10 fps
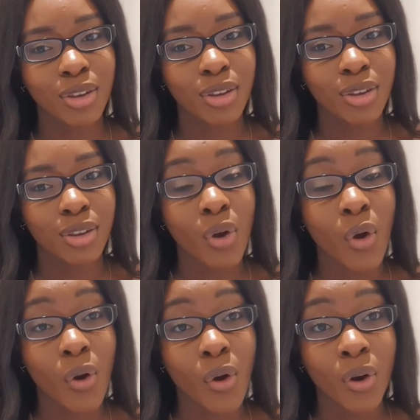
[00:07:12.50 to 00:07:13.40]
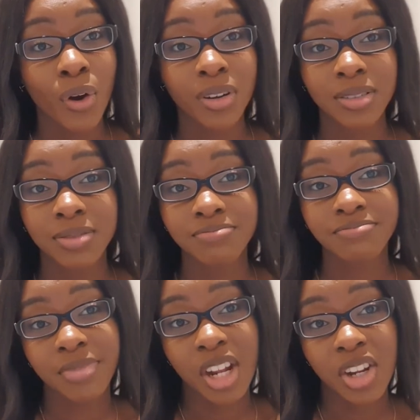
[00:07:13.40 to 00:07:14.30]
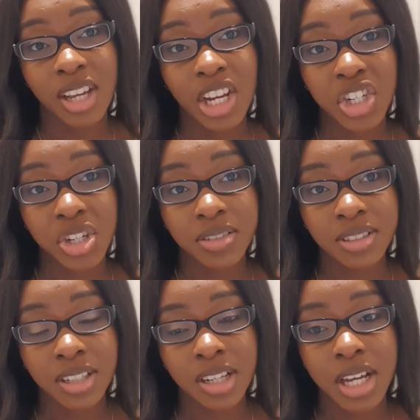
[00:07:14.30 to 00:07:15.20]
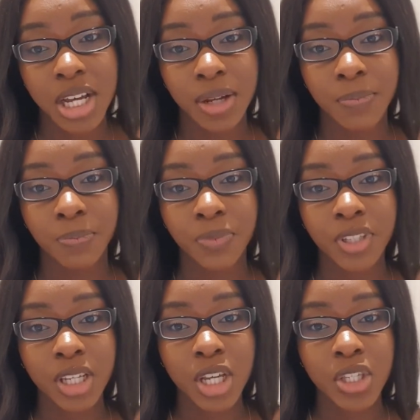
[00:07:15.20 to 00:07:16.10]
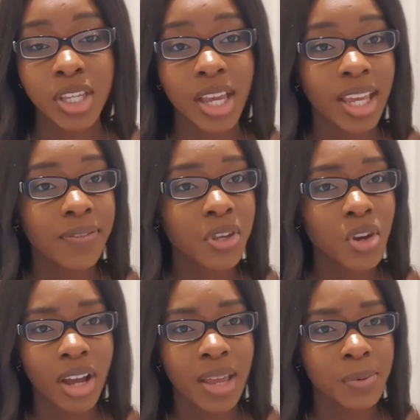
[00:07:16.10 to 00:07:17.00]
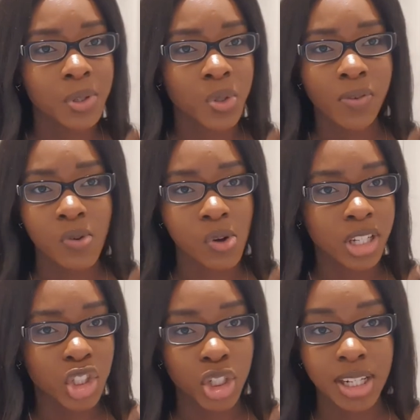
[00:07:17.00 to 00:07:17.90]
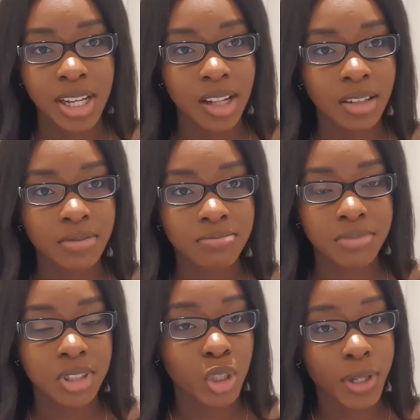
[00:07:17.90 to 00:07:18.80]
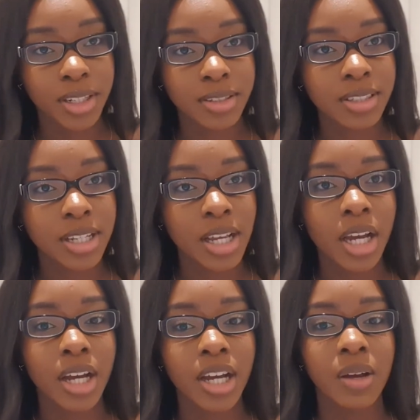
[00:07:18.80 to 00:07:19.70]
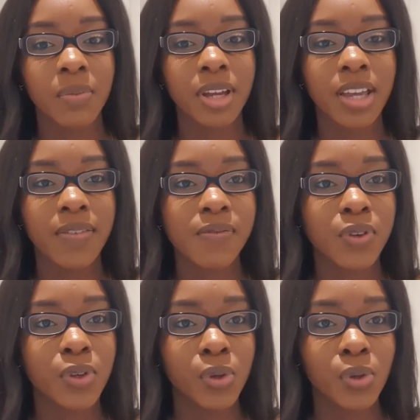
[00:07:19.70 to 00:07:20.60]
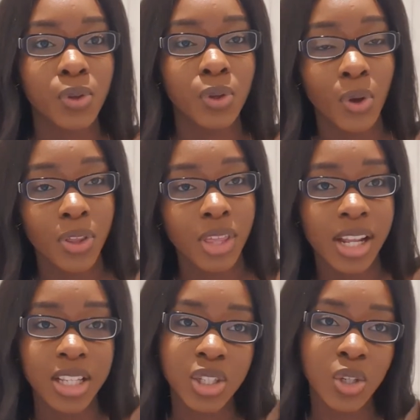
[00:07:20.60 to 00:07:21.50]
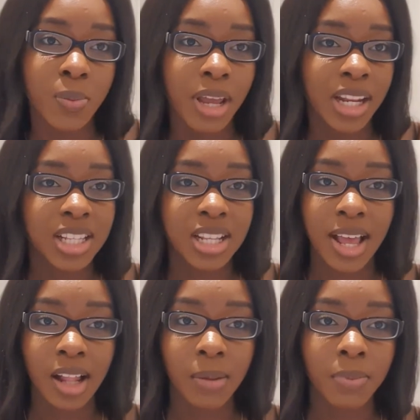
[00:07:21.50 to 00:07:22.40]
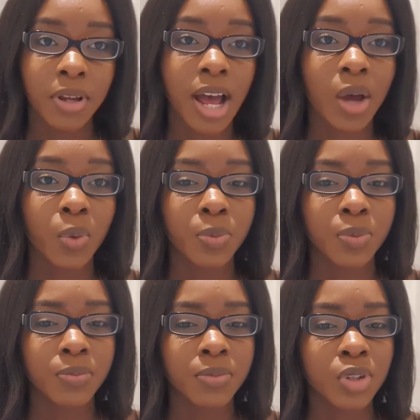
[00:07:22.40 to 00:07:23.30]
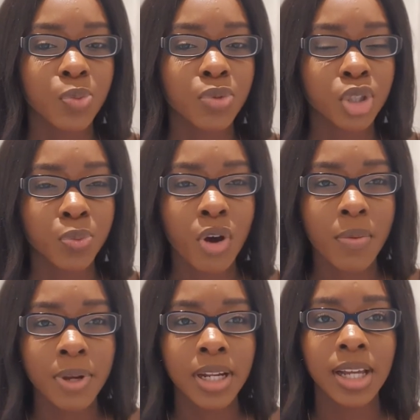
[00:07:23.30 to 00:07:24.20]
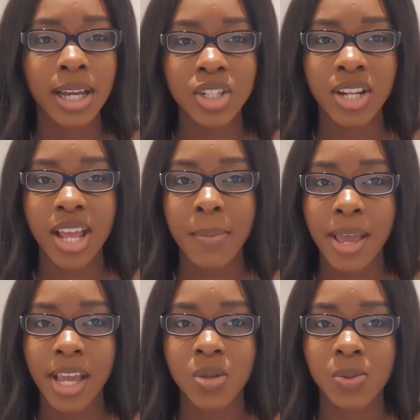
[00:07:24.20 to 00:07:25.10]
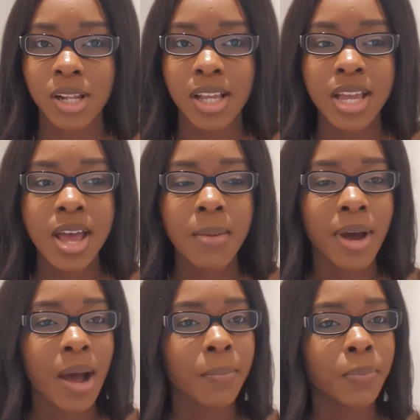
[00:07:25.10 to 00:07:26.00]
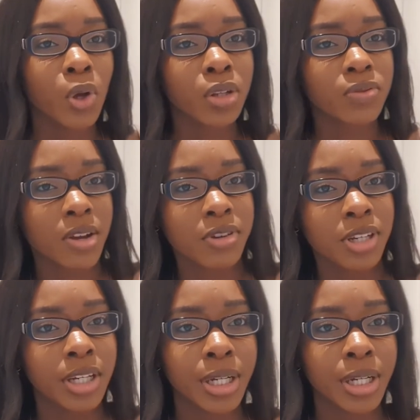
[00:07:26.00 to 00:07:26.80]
your education. So yeah, if you are able to afford the GDL, do it. If you know that you may need the help, you should probably look into the MA as well. But I'm not very